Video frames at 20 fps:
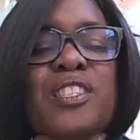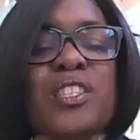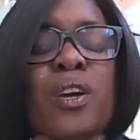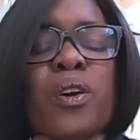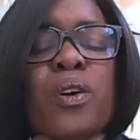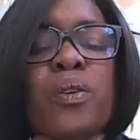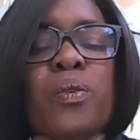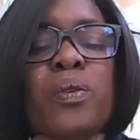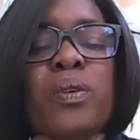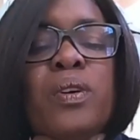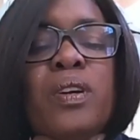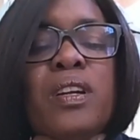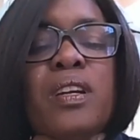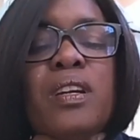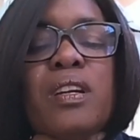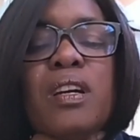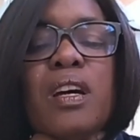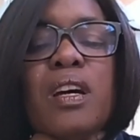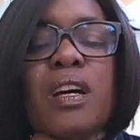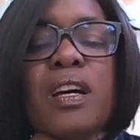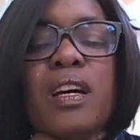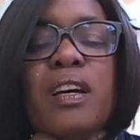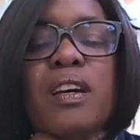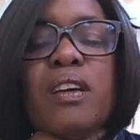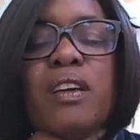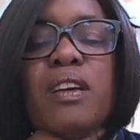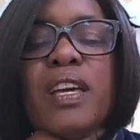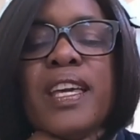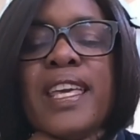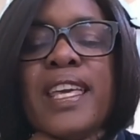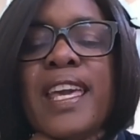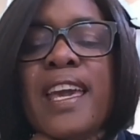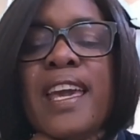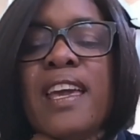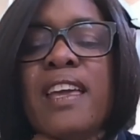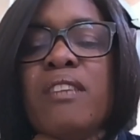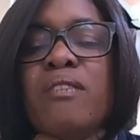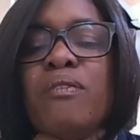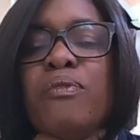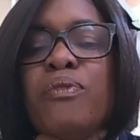so
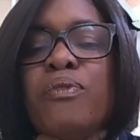again,